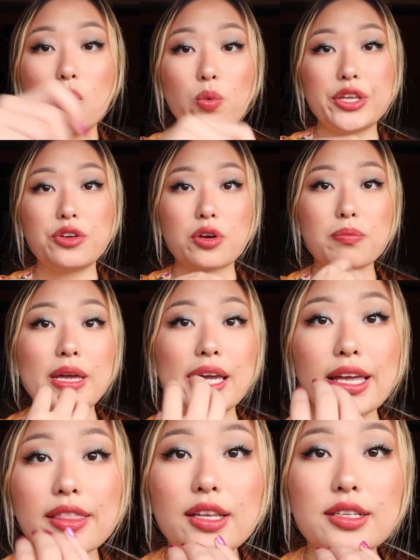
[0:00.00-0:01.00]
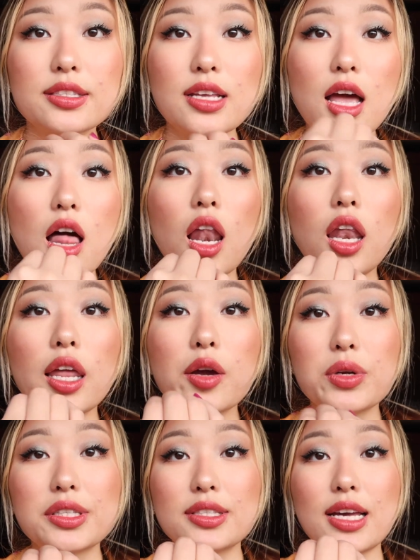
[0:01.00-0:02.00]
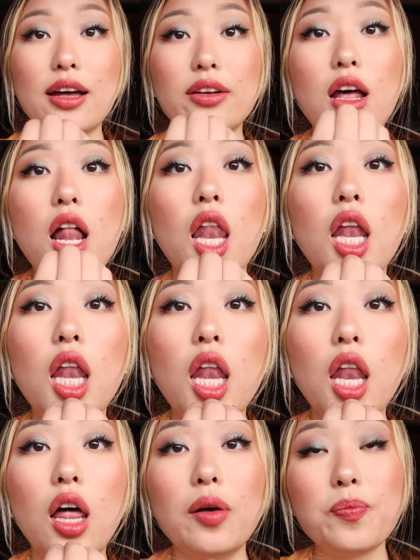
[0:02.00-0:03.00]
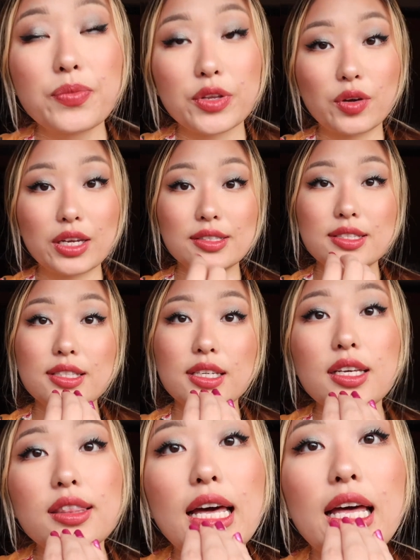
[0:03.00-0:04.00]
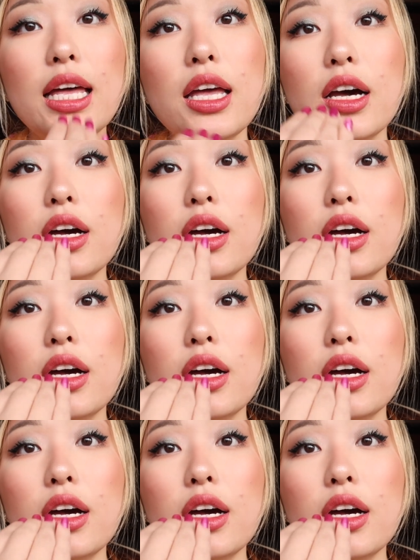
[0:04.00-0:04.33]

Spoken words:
When you're making this liquid sound, oh, you can see that